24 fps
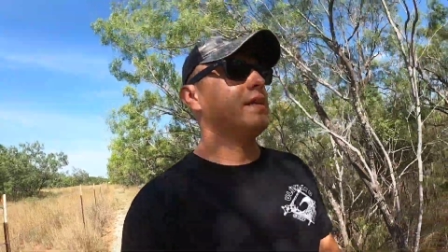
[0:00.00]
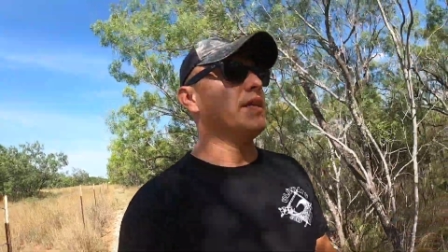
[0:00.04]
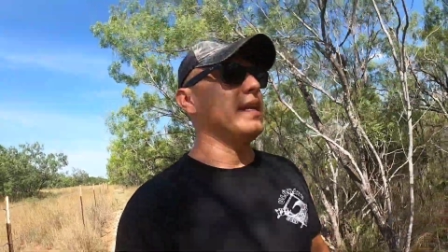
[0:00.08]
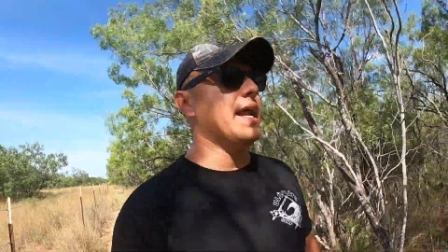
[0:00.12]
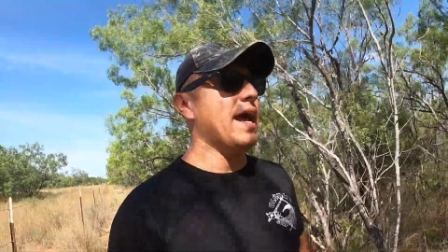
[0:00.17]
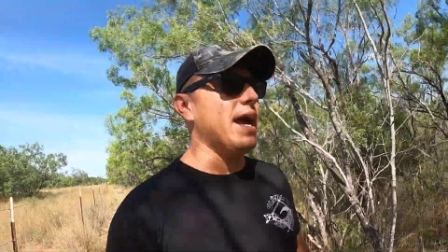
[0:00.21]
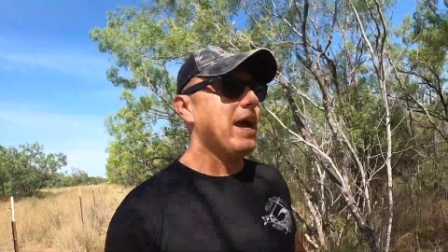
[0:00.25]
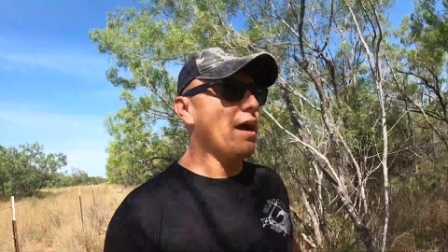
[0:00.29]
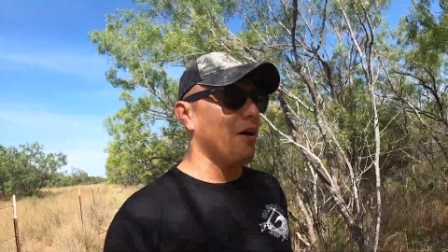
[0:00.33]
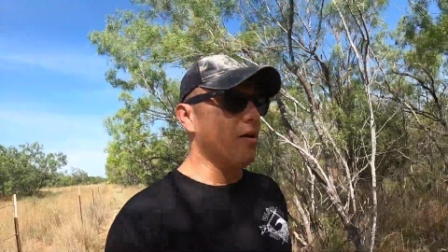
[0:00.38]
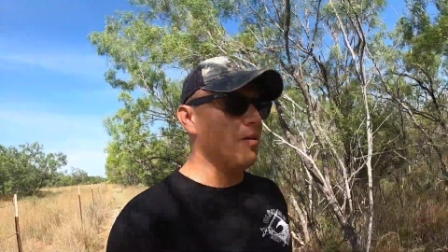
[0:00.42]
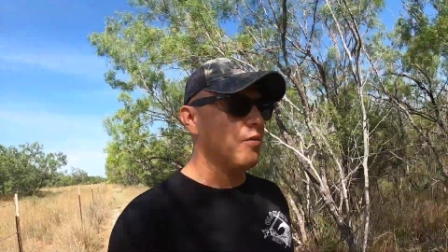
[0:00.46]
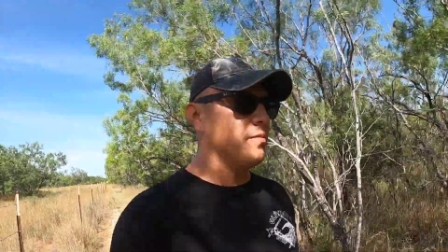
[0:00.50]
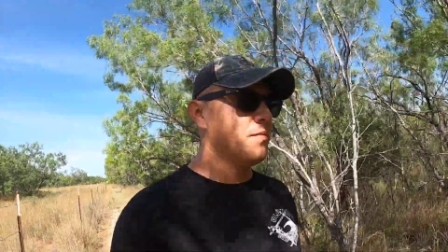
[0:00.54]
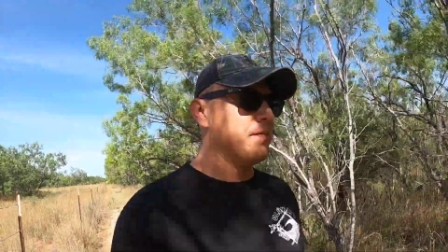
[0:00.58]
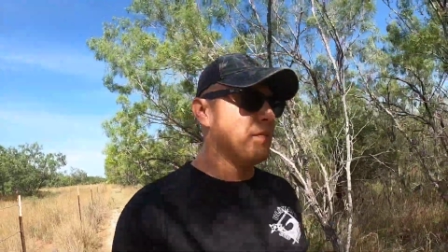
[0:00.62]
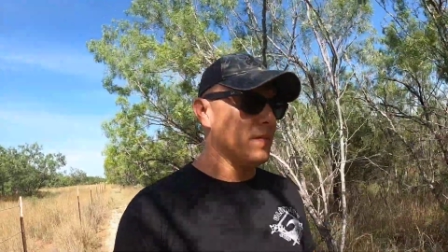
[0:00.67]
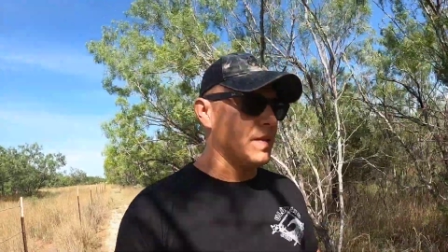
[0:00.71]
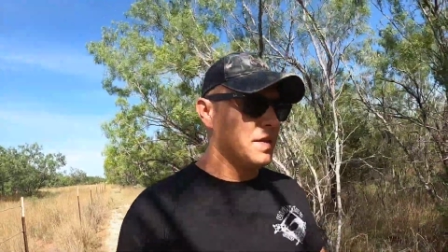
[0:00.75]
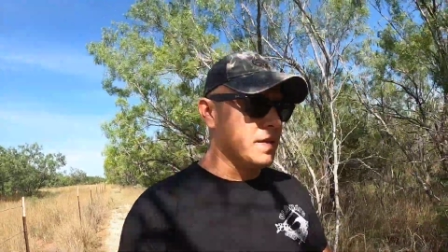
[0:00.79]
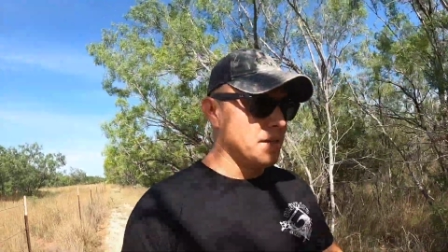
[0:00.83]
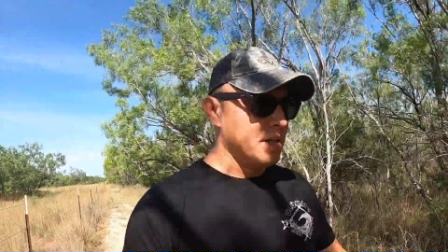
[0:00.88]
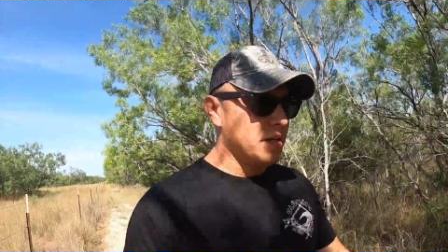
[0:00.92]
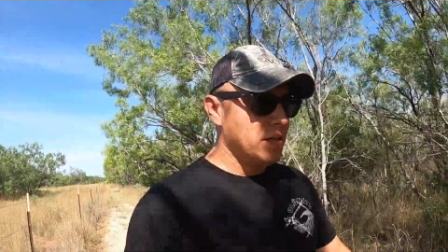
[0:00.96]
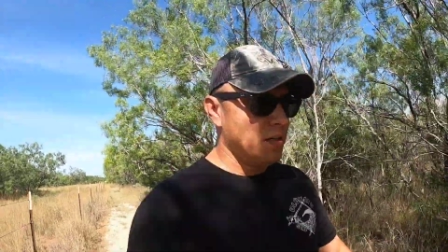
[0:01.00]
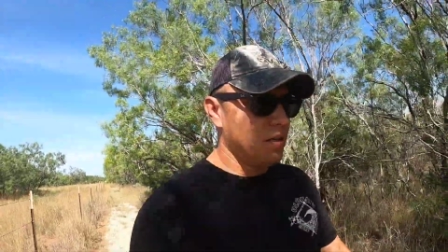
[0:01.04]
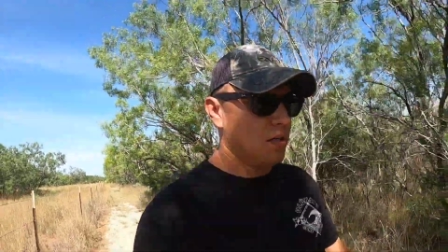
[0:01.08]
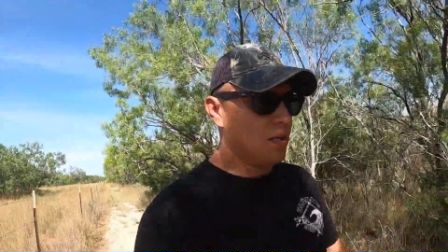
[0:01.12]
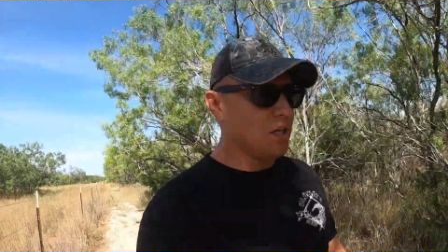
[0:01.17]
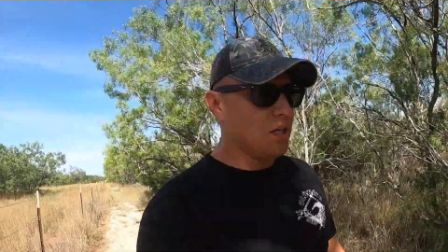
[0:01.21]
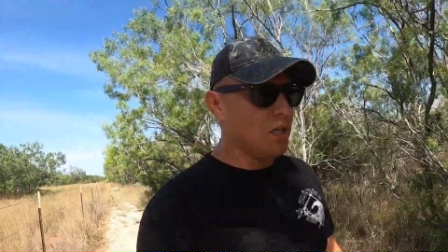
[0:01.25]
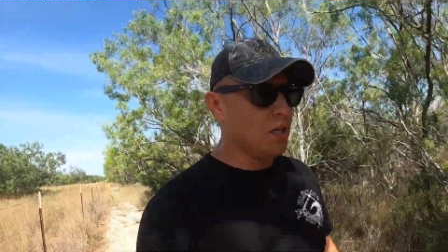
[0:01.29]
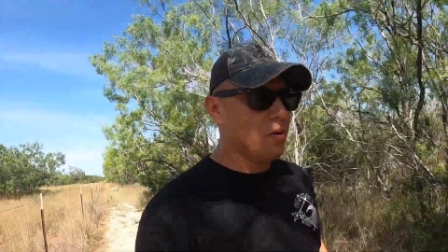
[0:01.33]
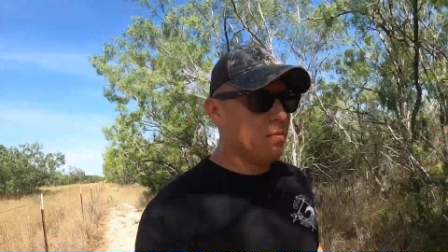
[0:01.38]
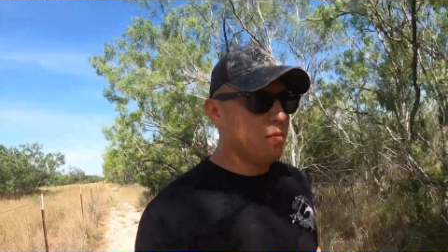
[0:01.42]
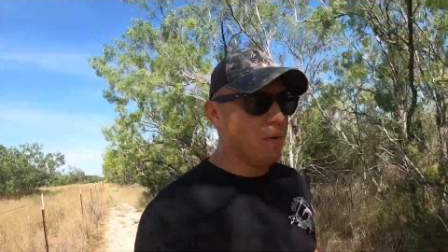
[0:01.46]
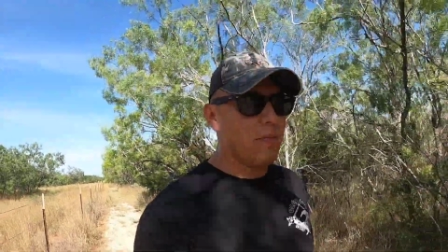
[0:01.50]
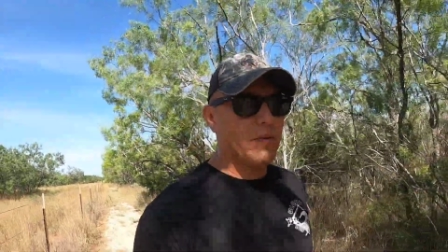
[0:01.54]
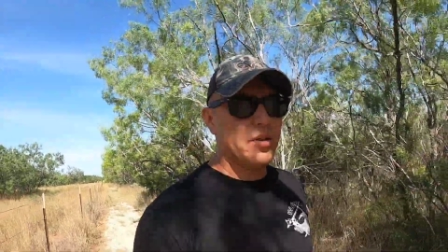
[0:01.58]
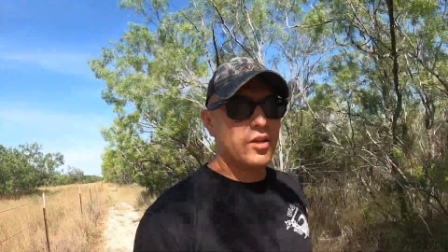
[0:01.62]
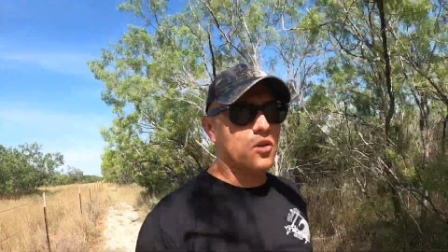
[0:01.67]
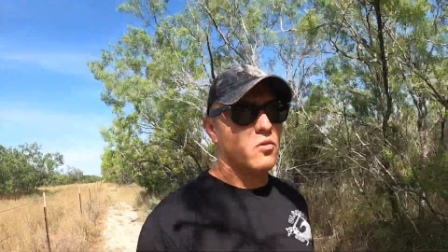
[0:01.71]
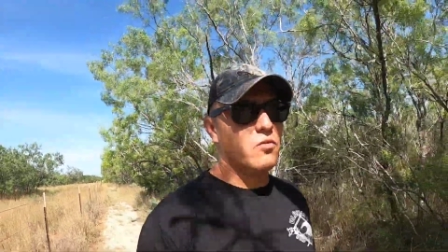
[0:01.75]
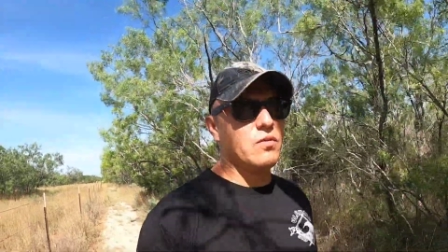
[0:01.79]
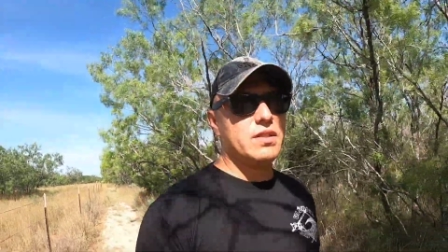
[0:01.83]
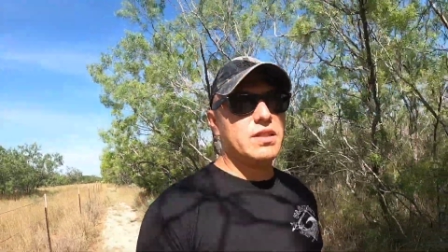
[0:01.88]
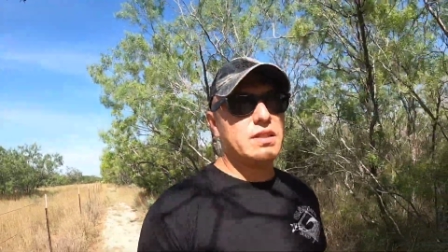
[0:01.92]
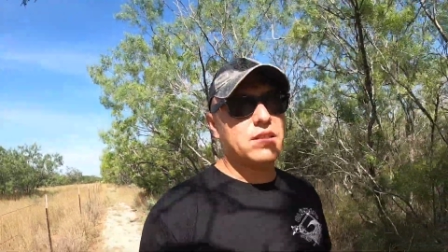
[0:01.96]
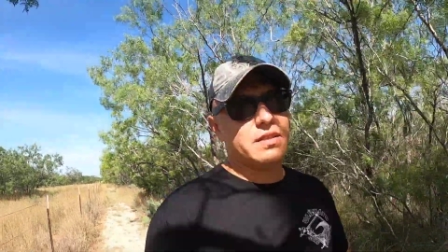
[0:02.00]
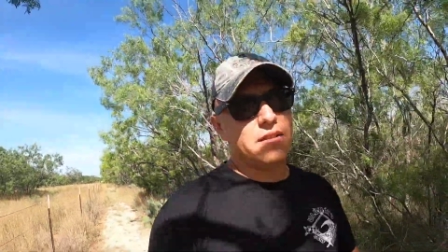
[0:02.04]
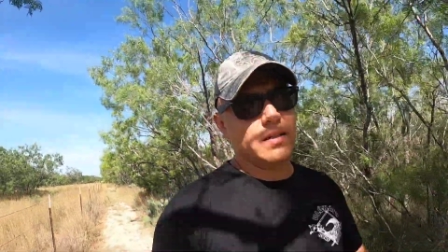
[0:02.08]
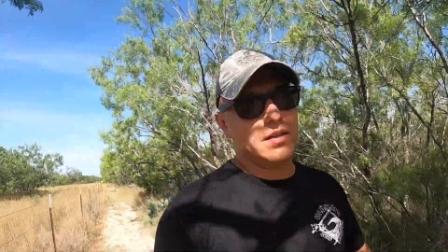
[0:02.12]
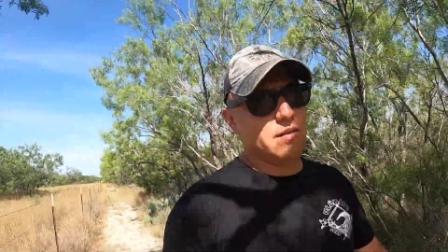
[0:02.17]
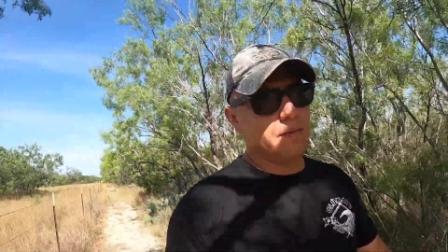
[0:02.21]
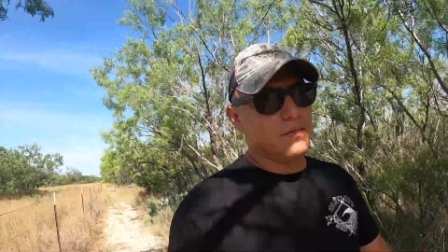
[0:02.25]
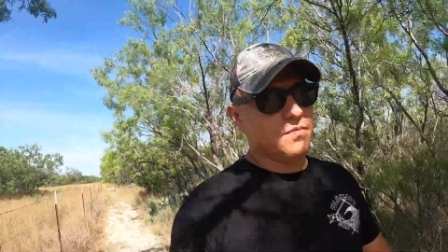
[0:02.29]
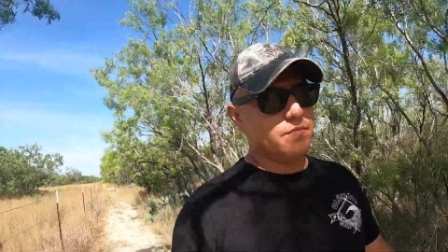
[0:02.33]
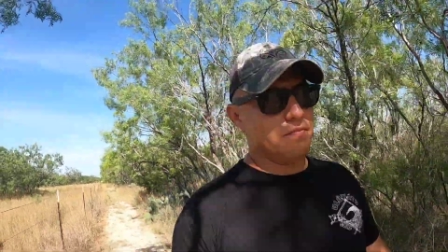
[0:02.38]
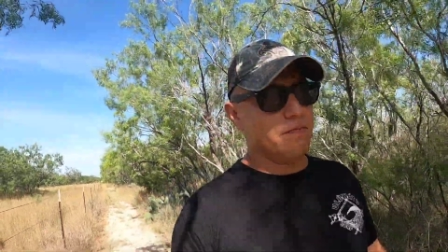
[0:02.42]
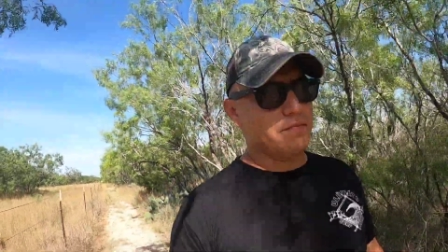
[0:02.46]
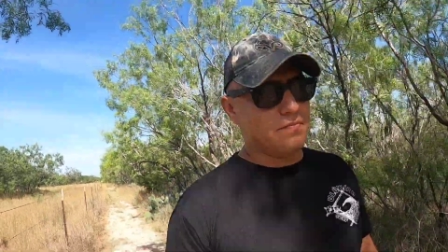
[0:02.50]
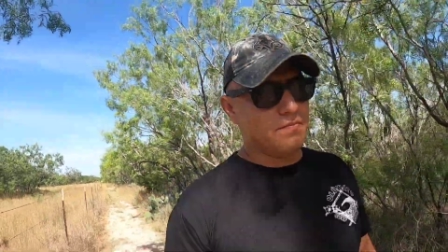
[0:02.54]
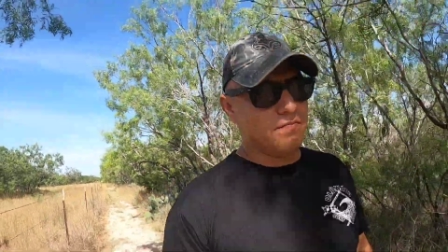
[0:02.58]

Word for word: Now, you know, maybe you don't want the